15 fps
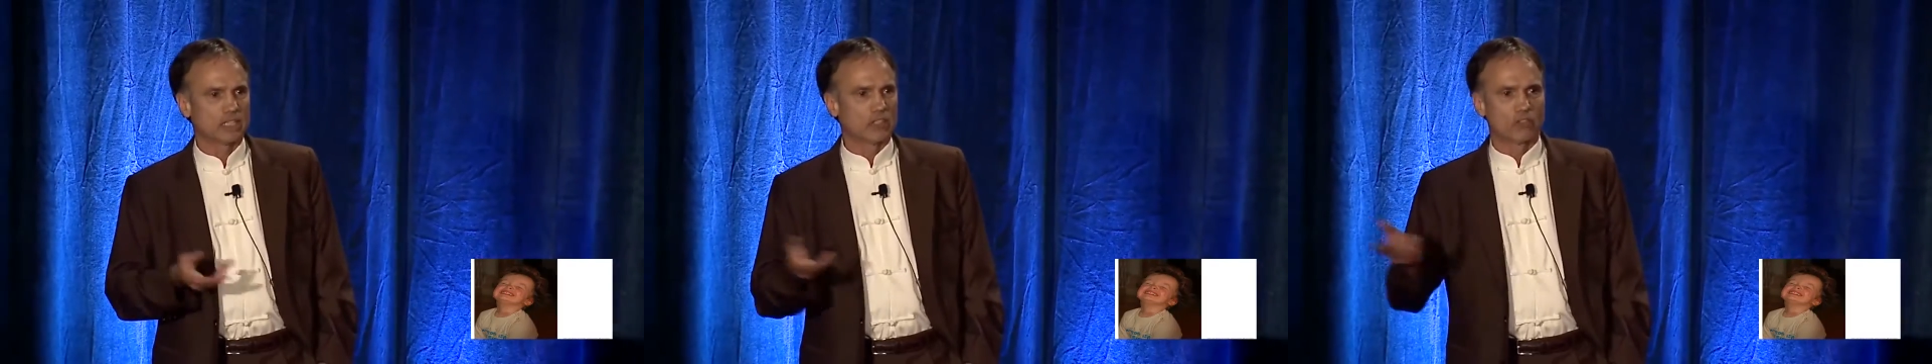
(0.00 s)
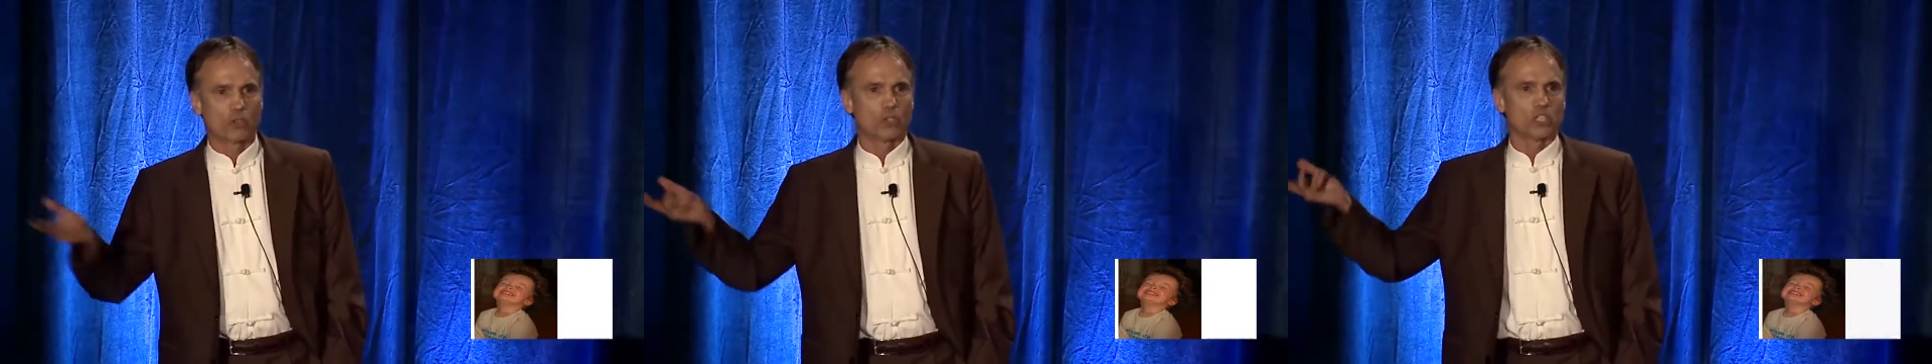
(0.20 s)
and
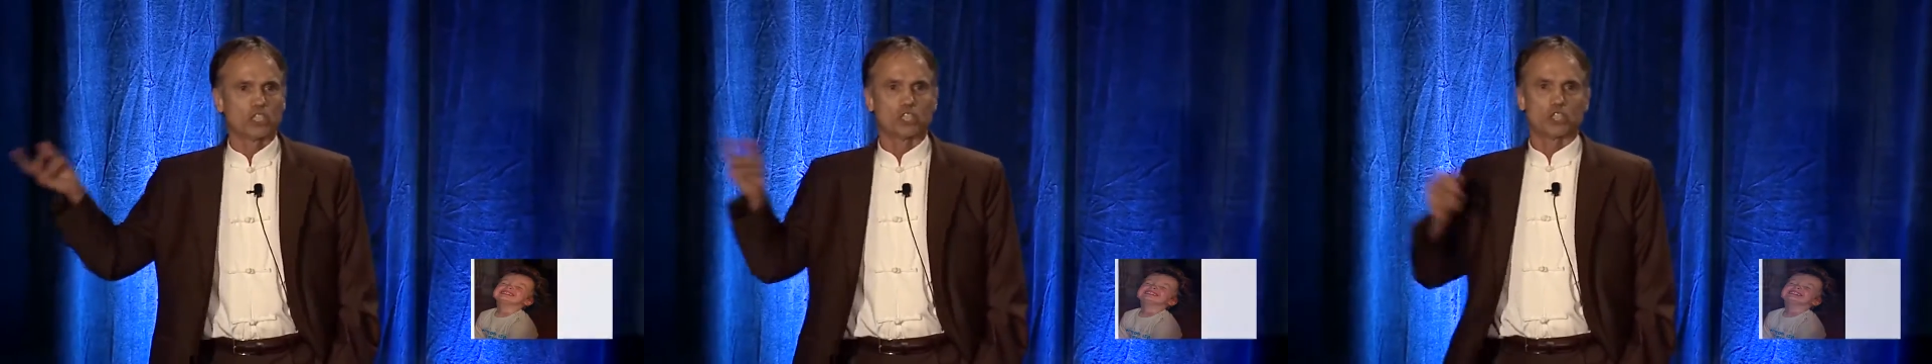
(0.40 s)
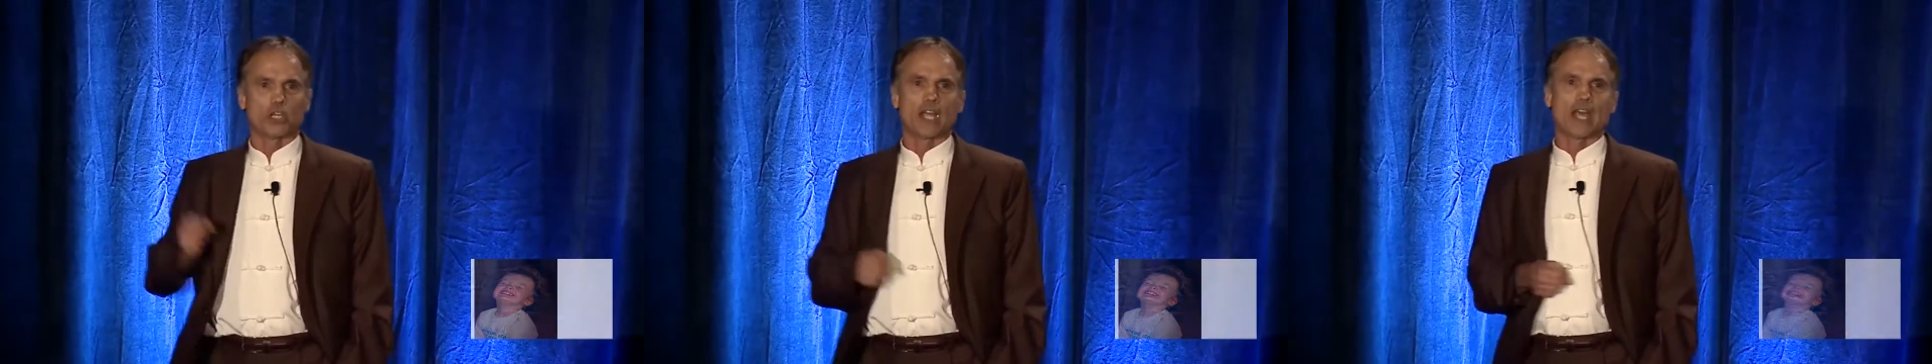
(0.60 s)
of course,
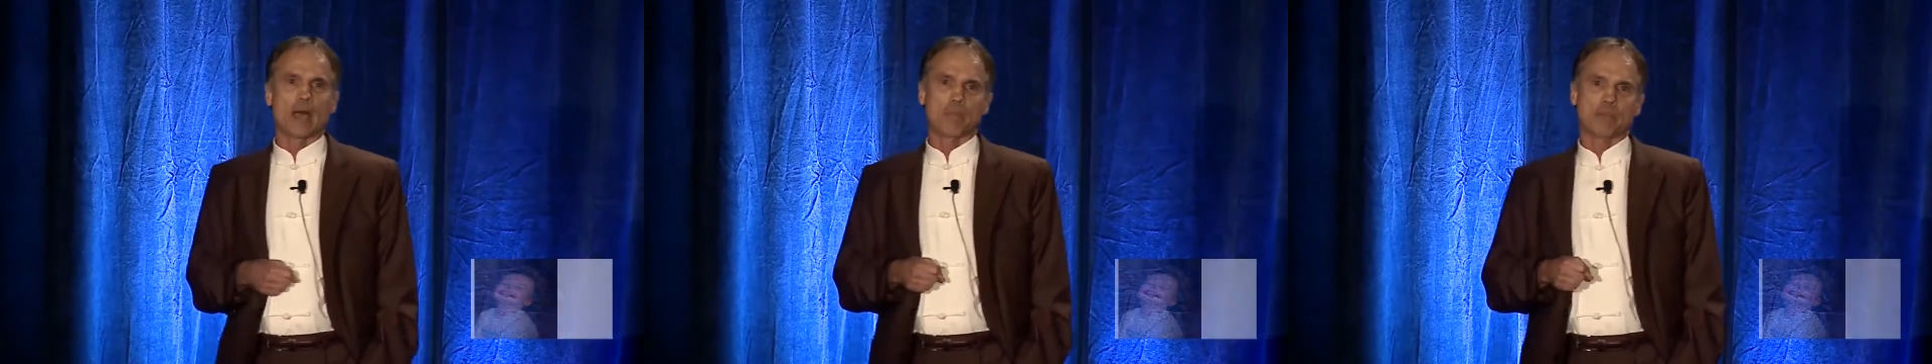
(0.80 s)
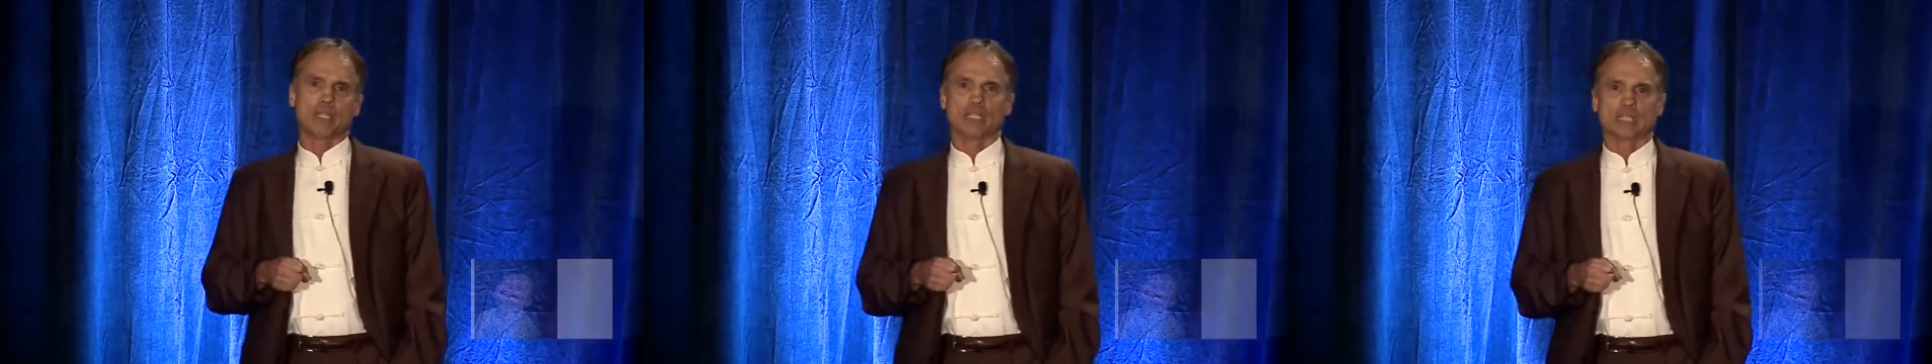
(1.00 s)
it's your
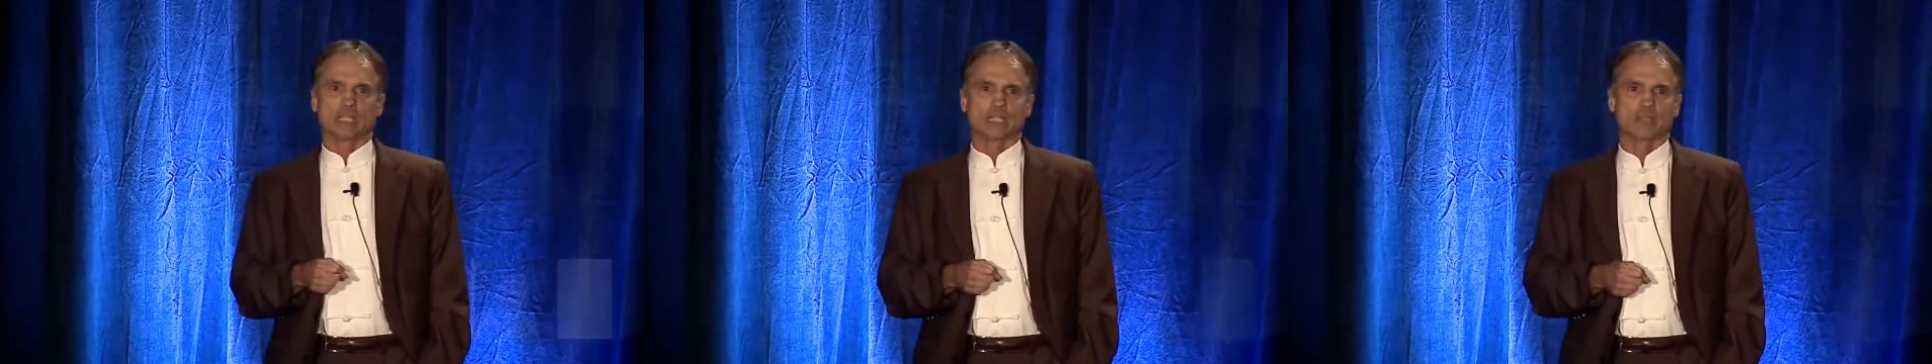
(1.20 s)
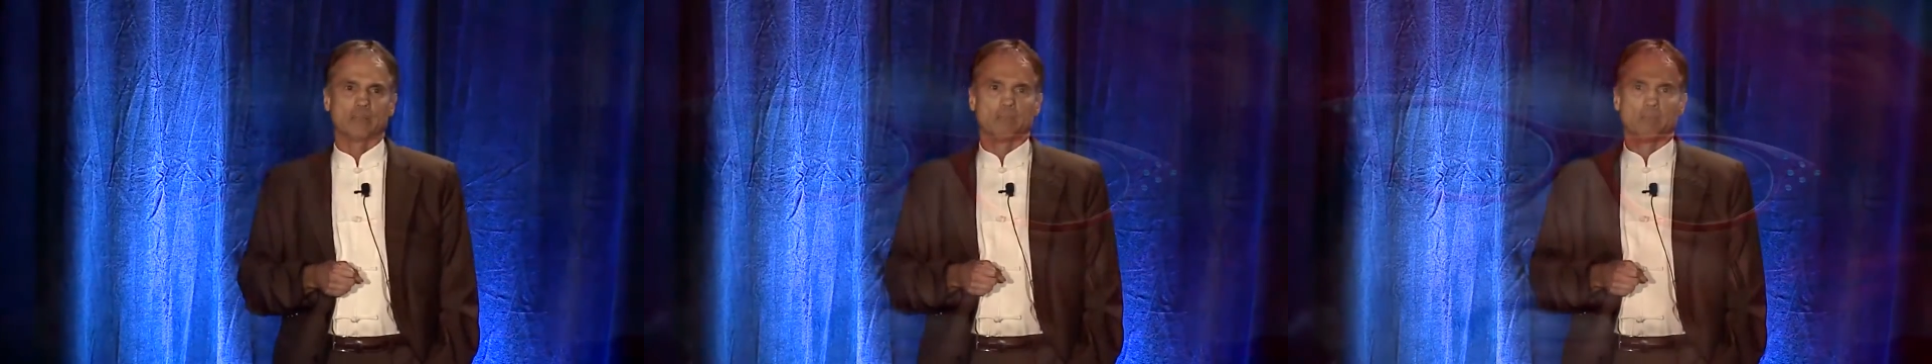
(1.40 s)
happiness.